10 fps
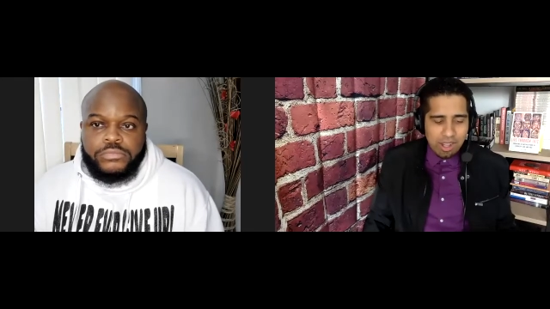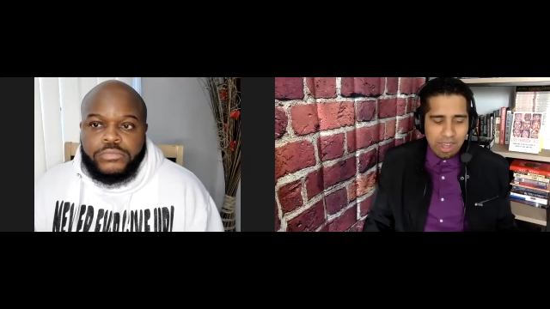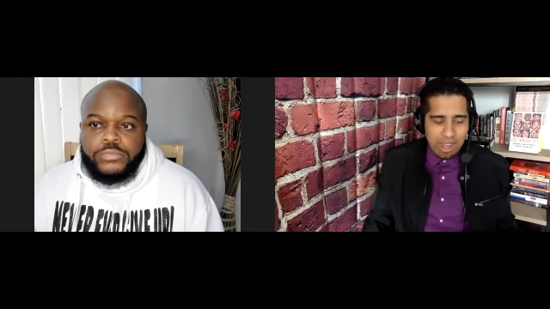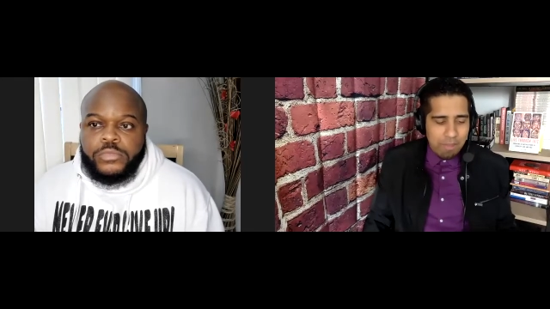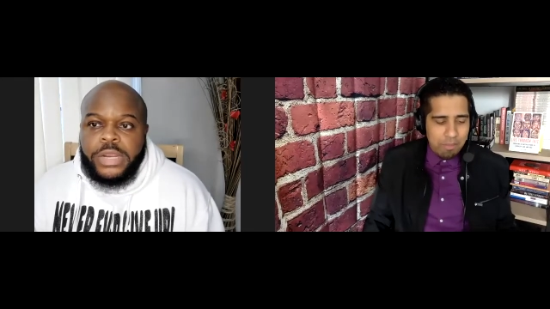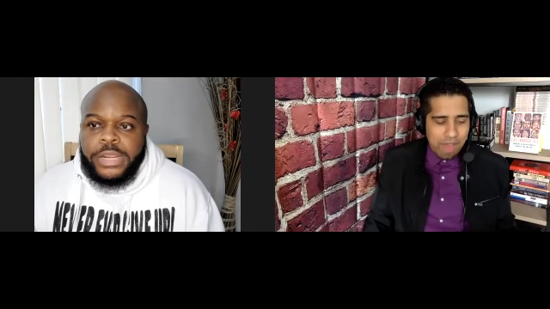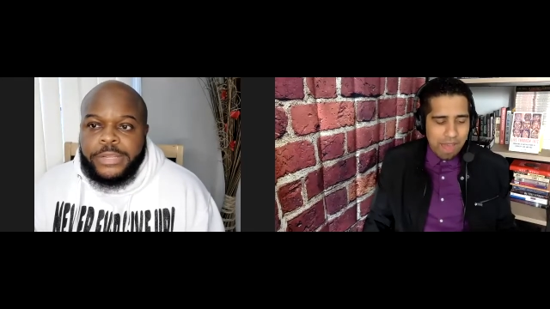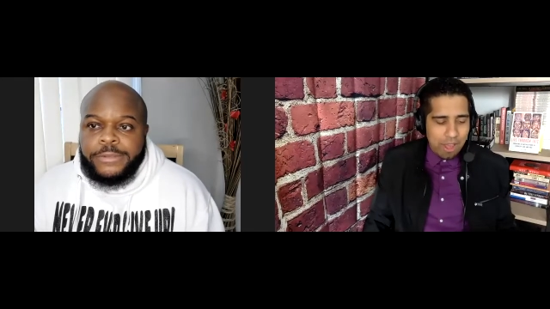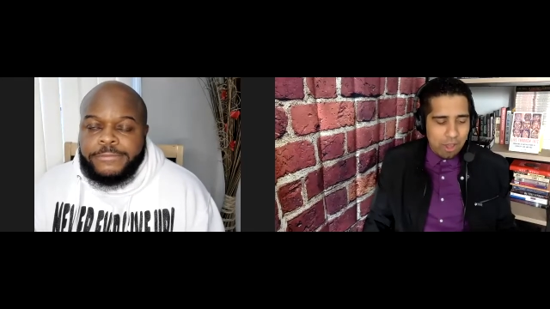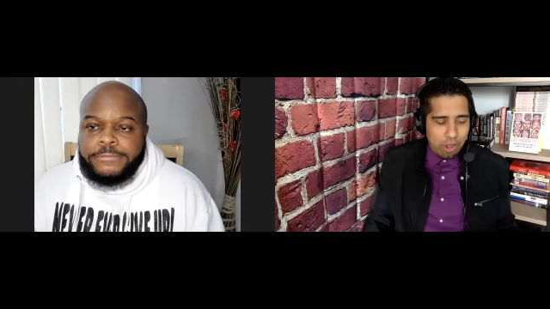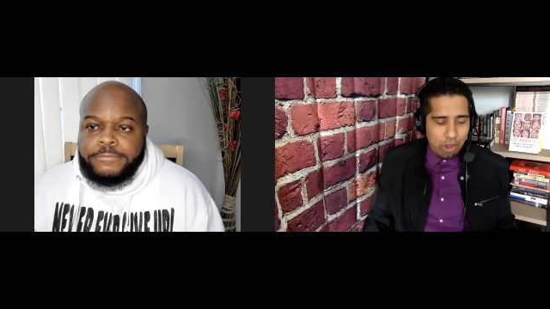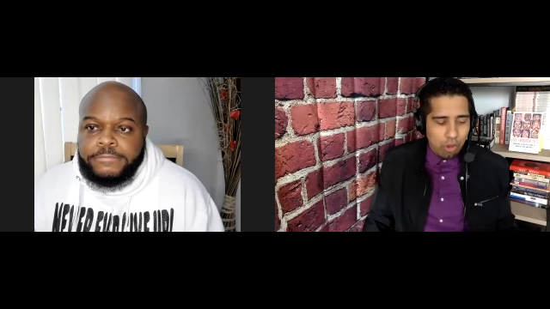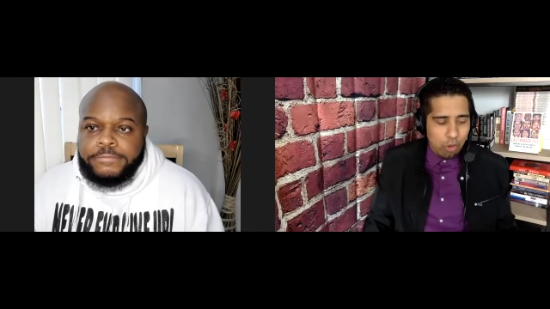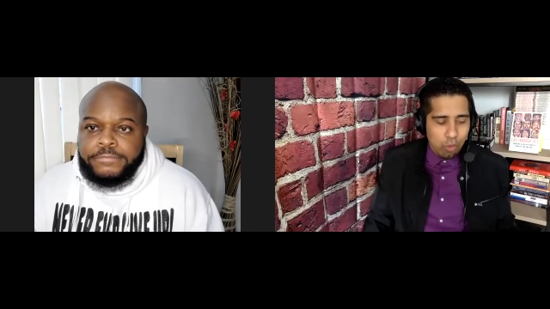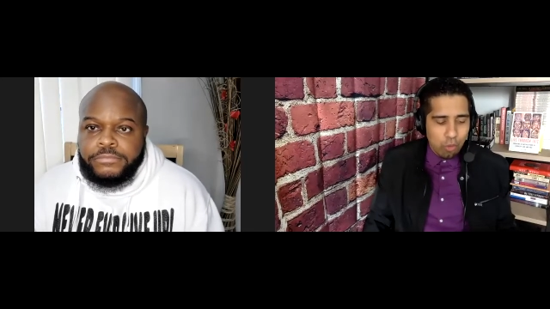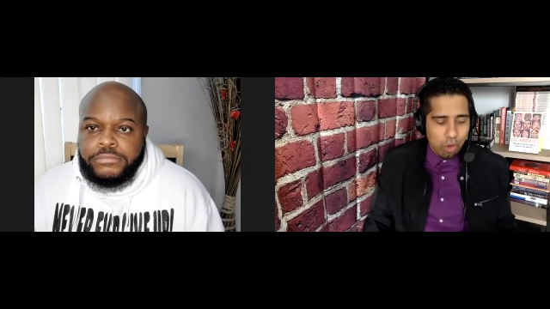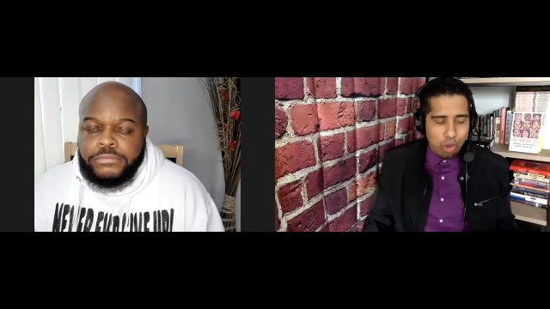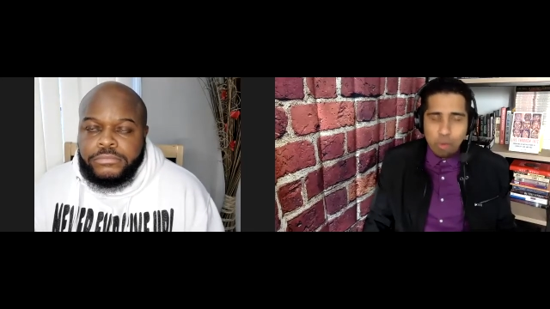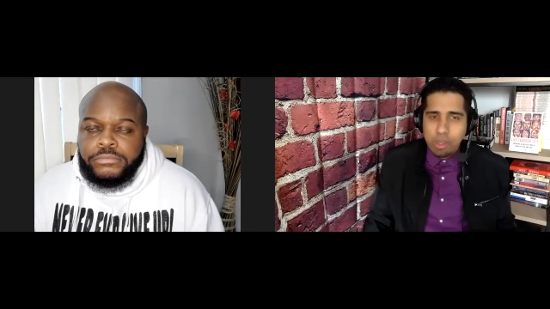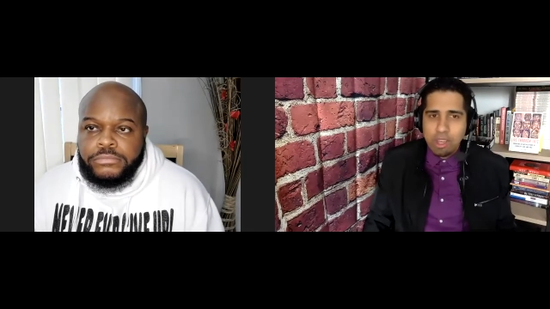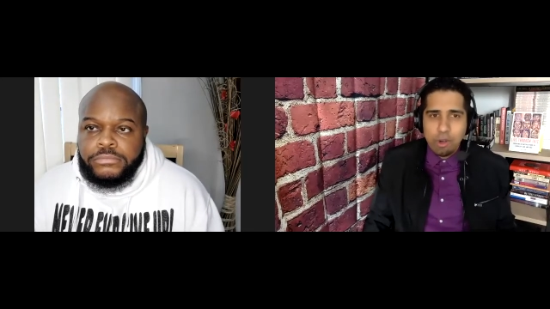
Speaker 1: claim right. that you you